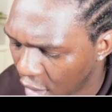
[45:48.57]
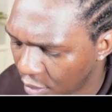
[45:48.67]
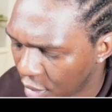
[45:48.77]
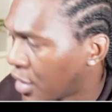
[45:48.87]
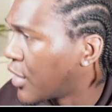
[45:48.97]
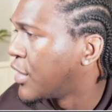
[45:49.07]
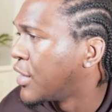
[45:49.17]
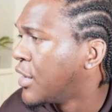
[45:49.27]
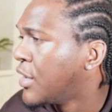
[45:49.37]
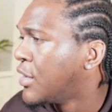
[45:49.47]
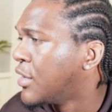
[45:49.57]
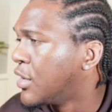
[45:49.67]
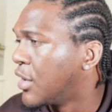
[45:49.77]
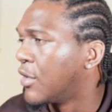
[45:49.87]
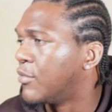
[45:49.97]
am I.
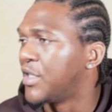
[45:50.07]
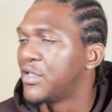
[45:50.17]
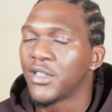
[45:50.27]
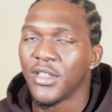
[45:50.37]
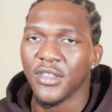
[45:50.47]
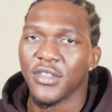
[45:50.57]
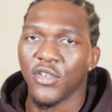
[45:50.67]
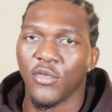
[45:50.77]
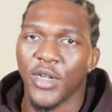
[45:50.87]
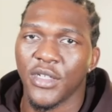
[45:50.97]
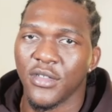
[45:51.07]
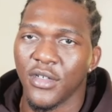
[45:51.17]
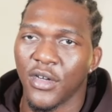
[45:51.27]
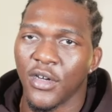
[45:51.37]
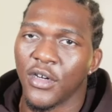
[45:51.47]
Basically, this command
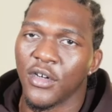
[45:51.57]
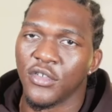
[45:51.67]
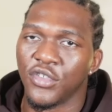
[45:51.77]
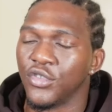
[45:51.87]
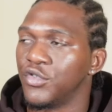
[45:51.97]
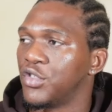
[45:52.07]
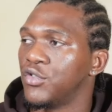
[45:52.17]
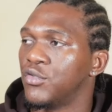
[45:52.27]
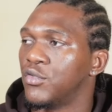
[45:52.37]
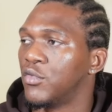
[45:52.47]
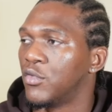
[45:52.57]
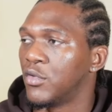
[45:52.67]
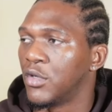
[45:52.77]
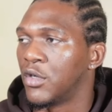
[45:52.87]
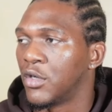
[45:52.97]
shows you
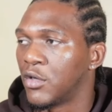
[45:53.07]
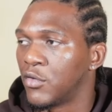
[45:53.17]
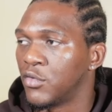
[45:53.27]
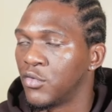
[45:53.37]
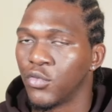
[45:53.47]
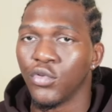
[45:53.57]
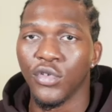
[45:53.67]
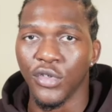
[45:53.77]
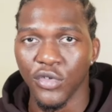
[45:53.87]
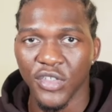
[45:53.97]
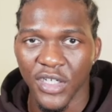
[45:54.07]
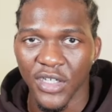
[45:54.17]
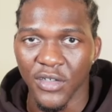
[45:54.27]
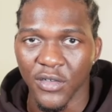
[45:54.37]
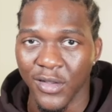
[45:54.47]
who the
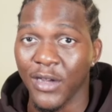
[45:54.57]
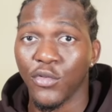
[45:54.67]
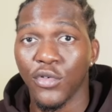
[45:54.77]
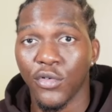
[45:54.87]
user, like